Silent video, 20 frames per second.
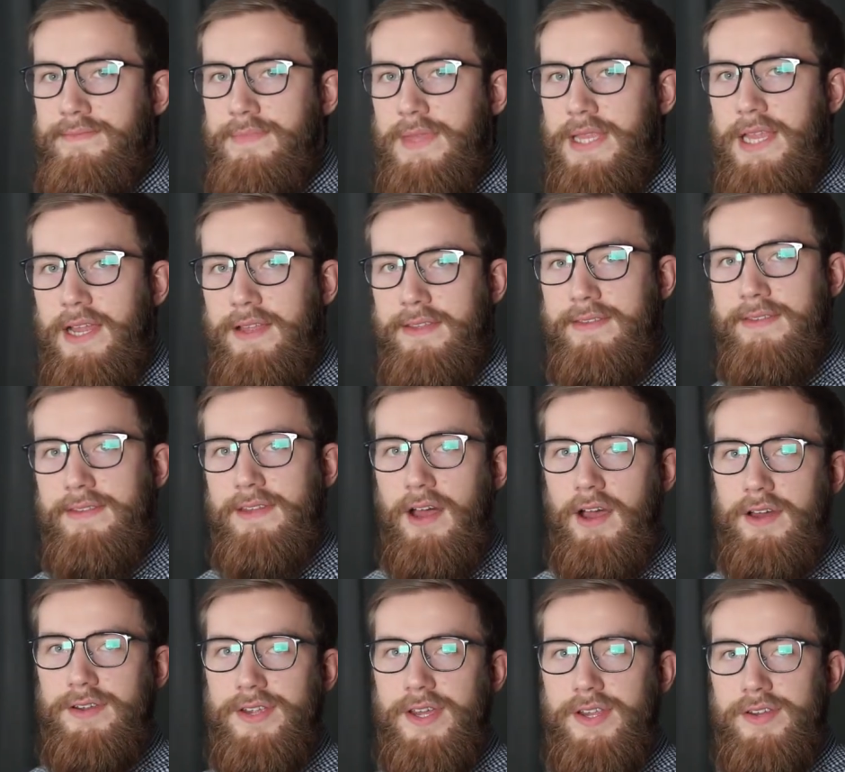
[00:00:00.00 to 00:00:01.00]
Let's
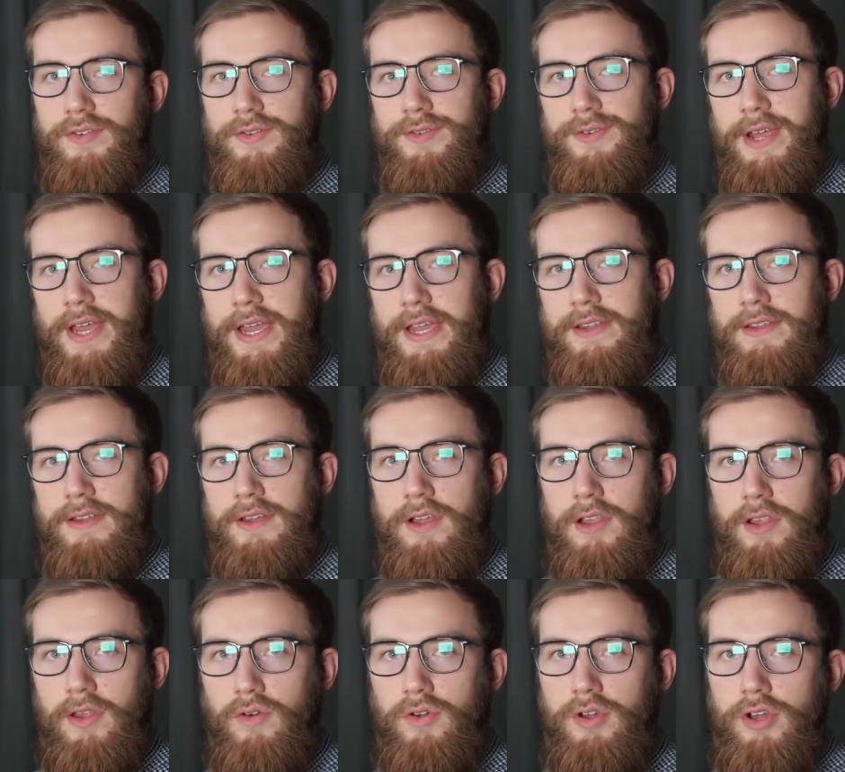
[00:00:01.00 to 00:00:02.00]
start and create a
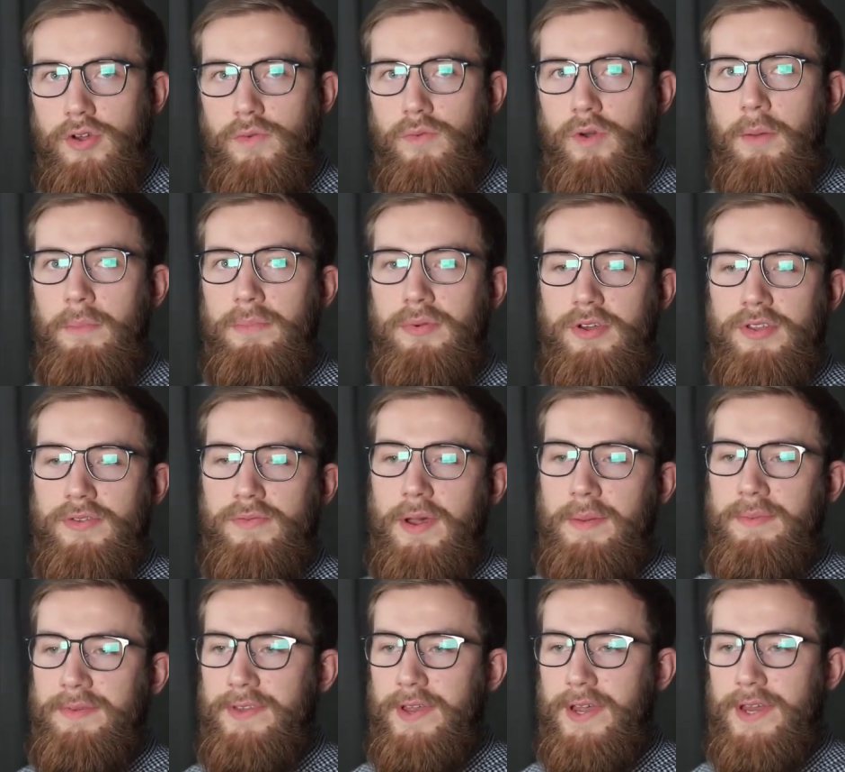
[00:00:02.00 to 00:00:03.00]
local WordPress
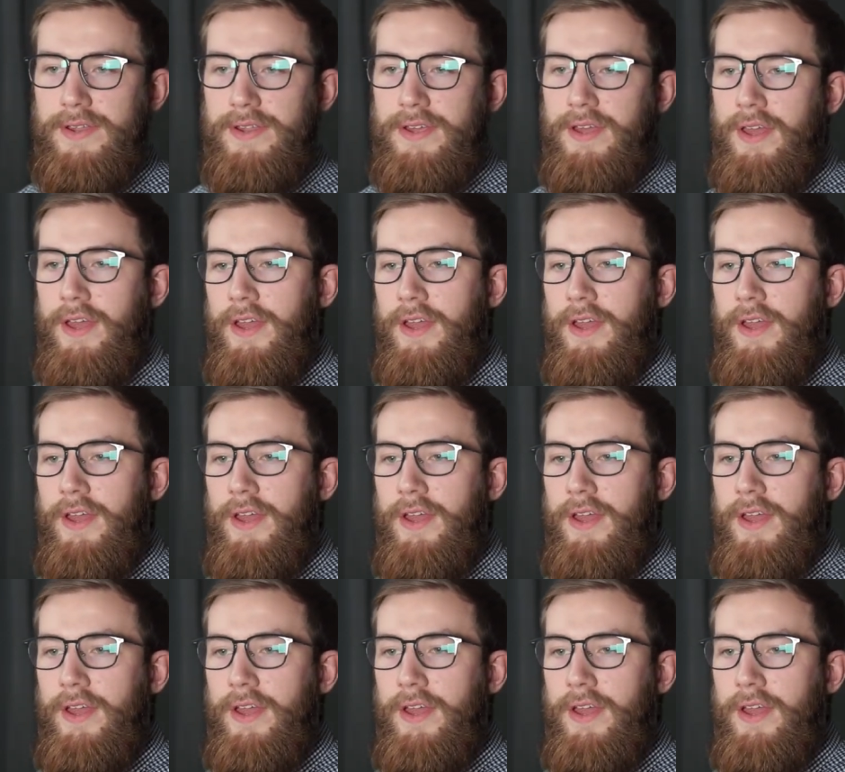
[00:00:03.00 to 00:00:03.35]
website.